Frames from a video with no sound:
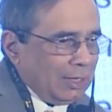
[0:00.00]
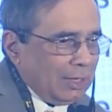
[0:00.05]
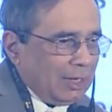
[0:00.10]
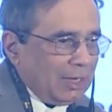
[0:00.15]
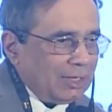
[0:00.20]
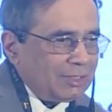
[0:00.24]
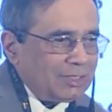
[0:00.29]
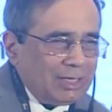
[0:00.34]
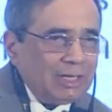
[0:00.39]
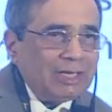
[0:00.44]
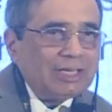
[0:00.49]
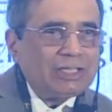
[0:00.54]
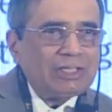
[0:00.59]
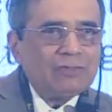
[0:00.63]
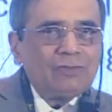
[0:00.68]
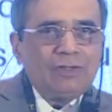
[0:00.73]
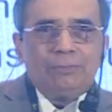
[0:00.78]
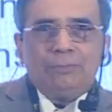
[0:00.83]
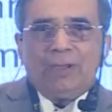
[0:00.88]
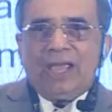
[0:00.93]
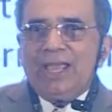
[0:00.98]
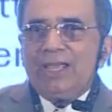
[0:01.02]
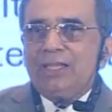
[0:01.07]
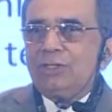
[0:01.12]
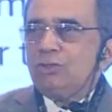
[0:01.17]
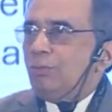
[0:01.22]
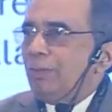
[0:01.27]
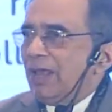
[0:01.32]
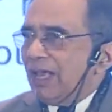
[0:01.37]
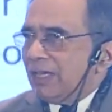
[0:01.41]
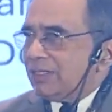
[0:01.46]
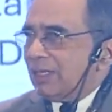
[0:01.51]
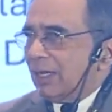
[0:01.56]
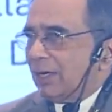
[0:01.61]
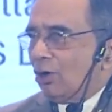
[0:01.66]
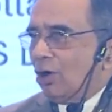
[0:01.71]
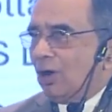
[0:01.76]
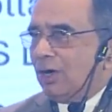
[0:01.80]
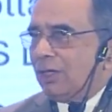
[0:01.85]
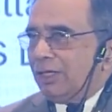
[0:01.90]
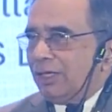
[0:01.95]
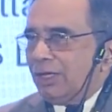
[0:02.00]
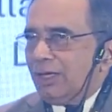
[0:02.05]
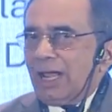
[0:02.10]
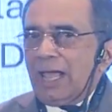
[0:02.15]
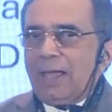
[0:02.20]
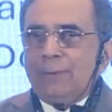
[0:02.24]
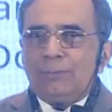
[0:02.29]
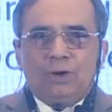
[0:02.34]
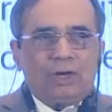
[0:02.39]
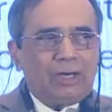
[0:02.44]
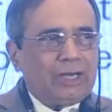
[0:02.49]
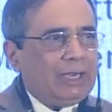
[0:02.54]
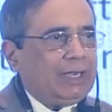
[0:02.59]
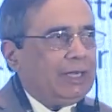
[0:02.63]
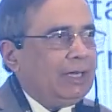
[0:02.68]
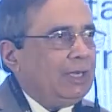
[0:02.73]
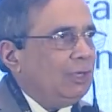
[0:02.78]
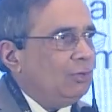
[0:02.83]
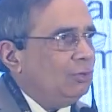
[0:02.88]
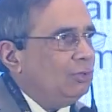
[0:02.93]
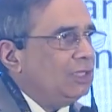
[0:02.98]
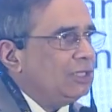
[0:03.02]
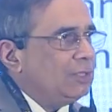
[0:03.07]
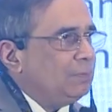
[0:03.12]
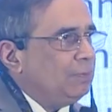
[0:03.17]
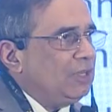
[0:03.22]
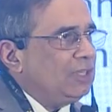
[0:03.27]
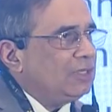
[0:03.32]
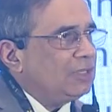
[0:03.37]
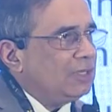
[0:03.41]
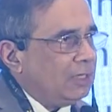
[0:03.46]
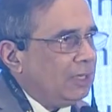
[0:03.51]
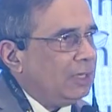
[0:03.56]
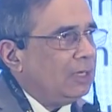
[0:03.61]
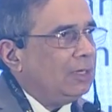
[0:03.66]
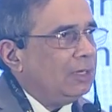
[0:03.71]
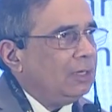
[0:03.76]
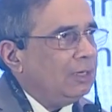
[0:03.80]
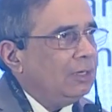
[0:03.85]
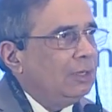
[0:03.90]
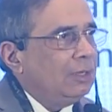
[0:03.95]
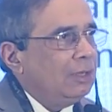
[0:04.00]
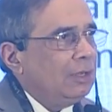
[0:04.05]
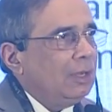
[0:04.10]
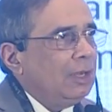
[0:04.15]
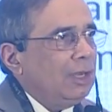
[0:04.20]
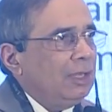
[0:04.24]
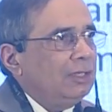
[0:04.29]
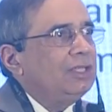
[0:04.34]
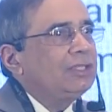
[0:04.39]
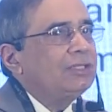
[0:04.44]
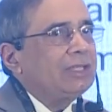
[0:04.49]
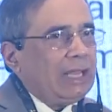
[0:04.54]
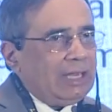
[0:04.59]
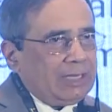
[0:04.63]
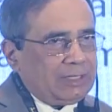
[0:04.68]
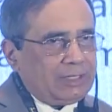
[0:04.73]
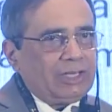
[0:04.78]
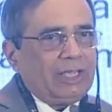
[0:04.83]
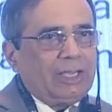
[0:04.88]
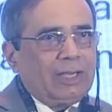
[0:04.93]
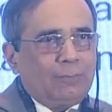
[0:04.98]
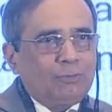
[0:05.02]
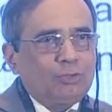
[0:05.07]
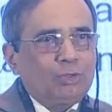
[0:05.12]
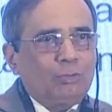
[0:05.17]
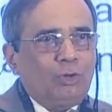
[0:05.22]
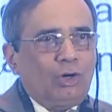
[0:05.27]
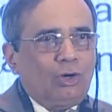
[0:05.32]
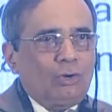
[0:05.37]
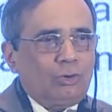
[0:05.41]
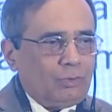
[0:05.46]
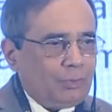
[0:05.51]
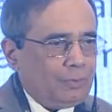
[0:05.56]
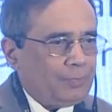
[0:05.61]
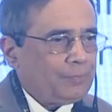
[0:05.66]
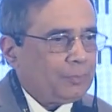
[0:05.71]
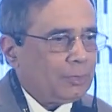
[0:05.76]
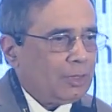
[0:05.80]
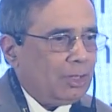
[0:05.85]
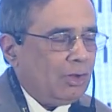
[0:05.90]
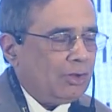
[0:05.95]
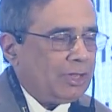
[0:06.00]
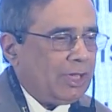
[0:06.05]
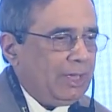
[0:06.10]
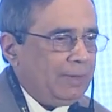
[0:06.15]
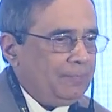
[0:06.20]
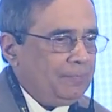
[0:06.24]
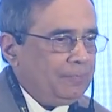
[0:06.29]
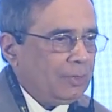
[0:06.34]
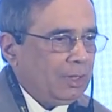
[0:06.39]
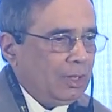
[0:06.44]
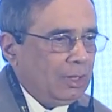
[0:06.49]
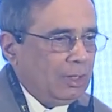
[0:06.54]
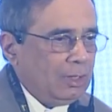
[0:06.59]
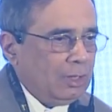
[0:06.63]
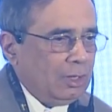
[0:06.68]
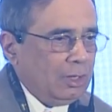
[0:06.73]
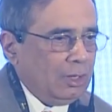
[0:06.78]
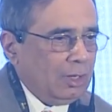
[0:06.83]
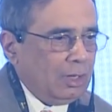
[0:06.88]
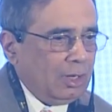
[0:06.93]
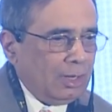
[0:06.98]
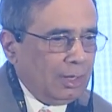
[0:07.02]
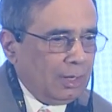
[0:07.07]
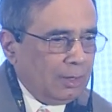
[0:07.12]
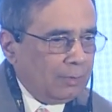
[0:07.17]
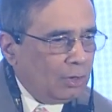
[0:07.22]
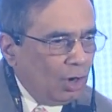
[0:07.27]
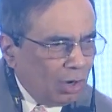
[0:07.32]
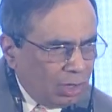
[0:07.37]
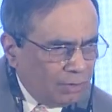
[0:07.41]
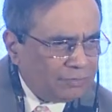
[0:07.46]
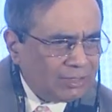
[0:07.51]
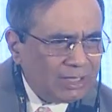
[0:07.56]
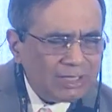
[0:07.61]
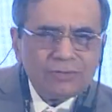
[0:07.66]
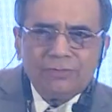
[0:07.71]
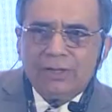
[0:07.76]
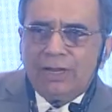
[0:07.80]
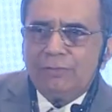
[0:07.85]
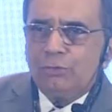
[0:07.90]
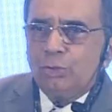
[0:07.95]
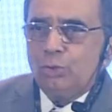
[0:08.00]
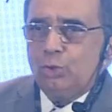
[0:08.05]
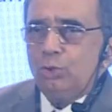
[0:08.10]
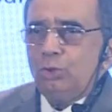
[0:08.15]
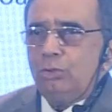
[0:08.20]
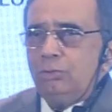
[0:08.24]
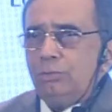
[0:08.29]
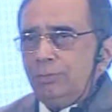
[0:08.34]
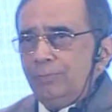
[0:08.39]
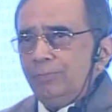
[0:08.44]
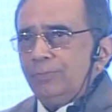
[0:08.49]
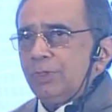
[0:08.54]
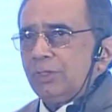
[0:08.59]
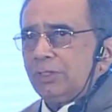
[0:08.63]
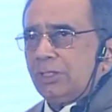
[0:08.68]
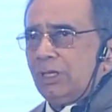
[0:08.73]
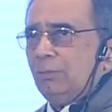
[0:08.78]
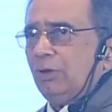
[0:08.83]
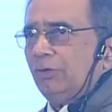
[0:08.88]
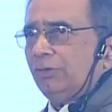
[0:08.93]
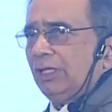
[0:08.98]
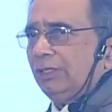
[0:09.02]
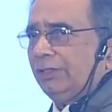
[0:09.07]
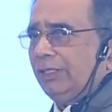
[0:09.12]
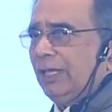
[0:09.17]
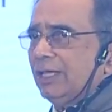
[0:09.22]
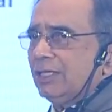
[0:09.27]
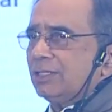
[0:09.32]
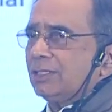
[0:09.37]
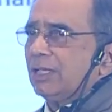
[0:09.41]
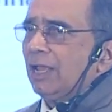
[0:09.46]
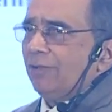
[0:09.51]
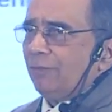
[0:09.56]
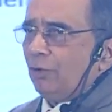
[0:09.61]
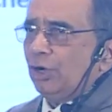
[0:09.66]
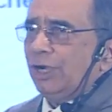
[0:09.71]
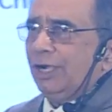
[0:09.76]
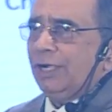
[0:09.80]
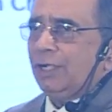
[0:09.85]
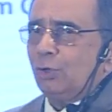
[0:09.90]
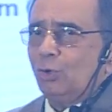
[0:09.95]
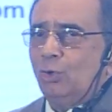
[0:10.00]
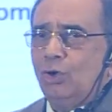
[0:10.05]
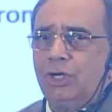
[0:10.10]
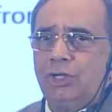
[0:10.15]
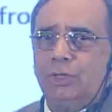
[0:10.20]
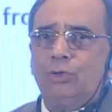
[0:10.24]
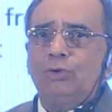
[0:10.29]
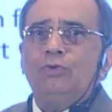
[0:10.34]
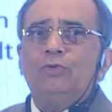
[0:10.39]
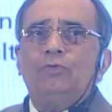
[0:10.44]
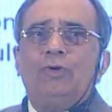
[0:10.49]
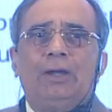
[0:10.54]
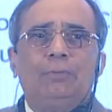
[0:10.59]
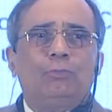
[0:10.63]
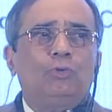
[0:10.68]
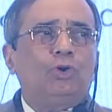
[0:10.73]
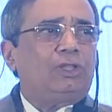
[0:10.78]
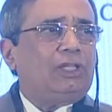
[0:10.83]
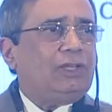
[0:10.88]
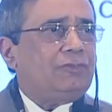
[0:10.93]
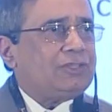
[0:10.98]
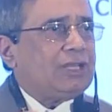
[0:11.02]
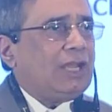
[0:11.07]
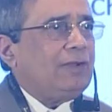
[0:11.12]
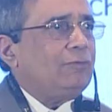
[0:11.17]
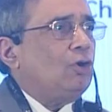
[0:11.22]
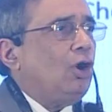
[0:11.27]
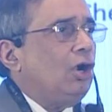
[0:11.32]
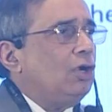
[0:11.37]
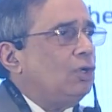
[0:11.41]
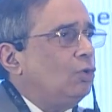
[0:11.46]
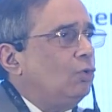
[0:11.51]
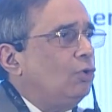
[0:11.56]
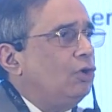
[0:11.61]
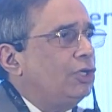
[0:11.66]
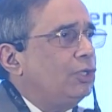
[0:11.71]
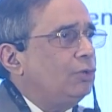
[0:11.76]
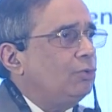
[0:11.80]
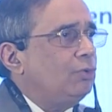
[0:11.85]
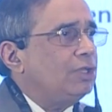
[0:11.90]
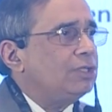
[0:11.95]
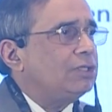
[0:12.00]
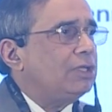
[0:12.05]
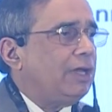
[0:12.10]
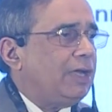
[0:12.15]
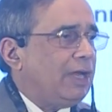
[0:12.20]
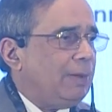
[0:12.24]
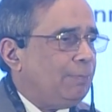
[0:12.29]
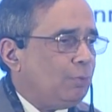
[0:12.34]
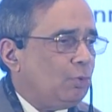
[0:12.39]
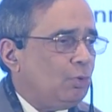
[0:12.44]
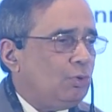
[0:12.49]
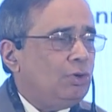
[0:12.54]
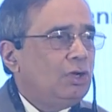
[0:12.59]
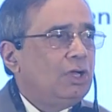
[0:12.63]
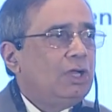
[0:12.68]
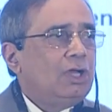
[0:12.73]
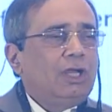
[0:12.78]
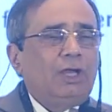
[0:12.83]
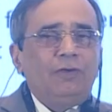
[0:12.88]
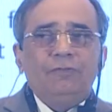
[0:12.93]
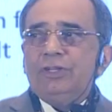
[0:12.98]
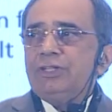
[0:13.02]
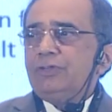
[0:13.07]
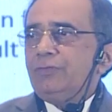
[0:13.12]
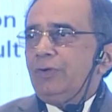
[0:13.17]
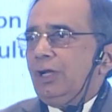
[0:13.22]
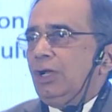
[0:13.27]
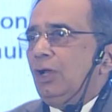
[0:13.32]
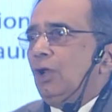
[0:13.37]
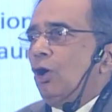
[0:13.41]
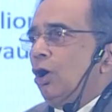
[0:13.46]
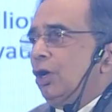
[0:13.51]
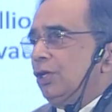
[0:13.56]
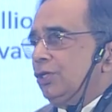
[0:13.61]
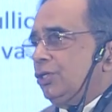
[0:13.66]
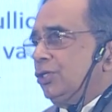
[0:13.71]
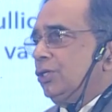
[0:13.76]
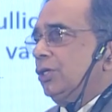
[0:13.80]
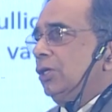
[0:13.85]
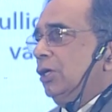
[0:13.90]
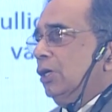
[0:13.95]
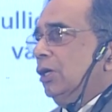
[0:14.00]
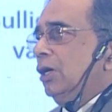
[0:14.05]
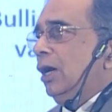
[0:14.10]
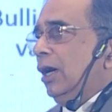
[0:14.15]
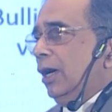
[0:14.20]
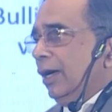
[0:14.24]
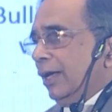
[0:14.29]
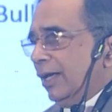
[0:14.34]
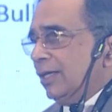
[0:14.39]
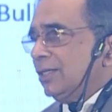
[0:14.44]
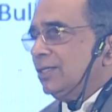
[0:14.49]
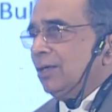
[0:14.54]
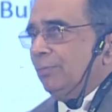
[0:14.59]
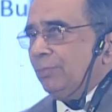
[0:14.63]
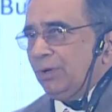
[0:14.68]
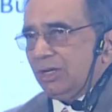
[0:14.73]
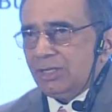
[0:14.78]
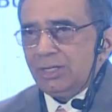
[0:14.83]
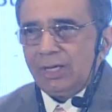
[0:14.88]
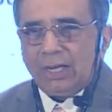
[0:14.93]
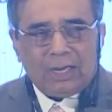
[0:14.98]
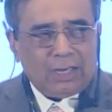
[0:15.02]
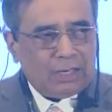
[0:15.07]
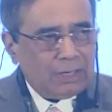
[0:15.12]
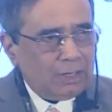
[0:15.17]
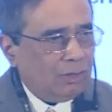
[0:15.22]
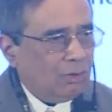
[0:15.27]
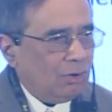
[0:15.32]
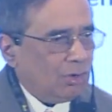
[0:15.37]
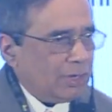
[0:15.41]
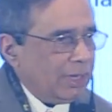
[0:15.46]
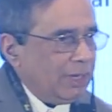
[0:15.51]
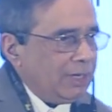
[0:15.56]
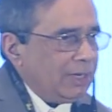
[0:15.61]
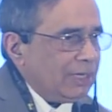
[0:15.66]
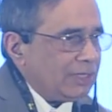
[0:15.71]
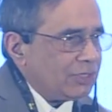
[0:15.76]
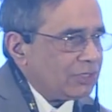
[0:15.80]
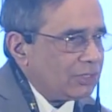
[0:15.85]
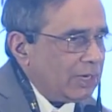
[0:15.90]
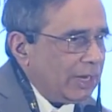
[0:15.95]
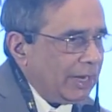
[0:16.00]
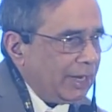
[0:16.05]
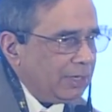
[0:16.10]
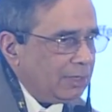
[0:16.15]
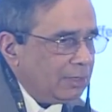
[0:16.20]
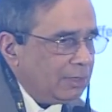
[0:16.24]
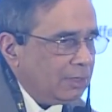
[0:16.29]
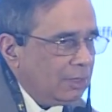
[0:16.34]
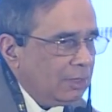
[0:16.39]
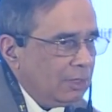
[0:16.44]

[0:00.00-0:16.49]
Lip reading: Synergies with banks. So banks are not there. I am not getting into this piece here. This I'll take up tomorrow. Okay. A lot of things we have to do. Some of the things I have already told you. One more thing which I have not told you is the repo which will launch against the BDR. Okay, next slide.